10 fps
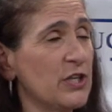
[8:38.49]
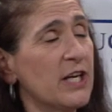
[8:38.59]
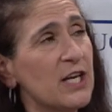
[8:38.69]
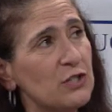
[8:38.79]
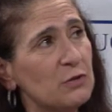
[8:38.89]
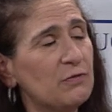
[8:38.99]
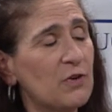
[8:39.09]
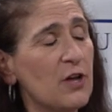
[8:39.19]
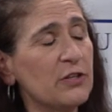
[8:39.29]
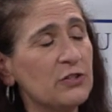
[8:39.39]
You can't do it
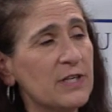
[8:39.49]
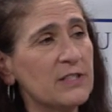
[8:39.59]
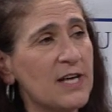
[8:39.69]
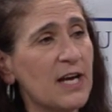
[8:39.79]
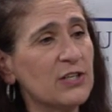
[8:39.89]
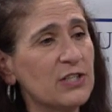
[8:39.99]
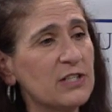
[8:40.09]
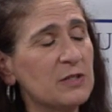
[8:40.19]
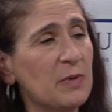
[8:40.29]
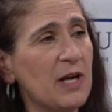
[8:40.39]
for all the
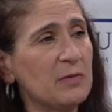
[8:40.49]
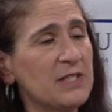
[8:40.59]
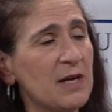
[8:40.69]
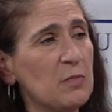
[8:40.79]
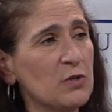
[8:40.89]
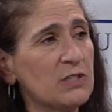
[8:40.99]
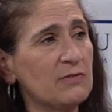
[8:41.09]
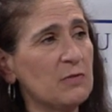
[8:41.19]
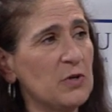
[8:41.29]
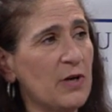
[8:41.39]
transactions, but I would say most
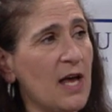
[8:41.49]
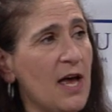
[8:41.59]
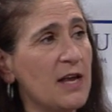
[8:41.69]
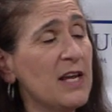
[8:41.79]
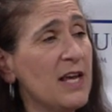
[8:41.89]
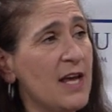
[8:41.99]
of them you can.